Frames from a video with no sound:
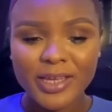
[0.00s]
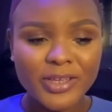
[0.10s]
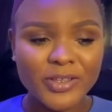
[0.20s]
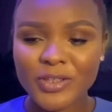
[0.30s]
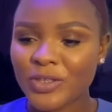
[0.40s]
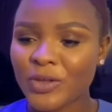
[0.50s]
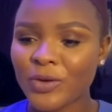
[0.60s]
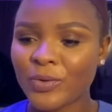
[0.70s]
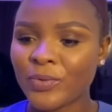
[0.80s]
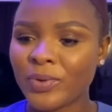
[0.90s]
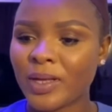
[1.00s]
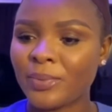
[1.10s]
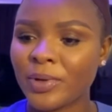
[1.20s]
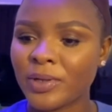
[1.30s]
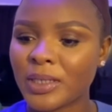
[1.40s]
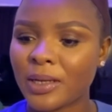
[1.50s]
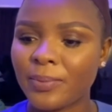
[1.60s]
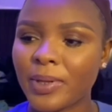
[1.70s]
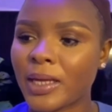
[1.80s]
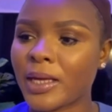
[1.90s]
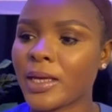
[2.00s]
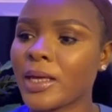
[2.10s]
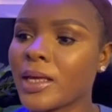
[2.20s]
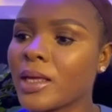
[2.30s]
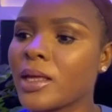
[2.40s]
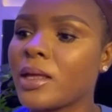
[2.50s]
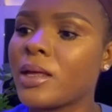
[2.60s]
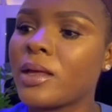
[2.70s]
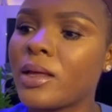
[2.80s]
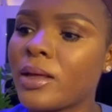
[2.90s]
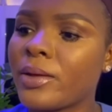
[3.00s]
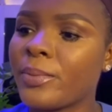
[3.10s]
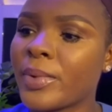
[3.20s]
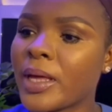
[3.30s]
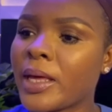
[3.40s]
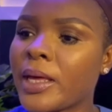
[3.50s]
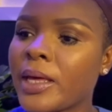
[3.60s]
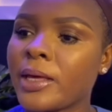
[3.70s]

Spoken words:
So I'm going to apply my,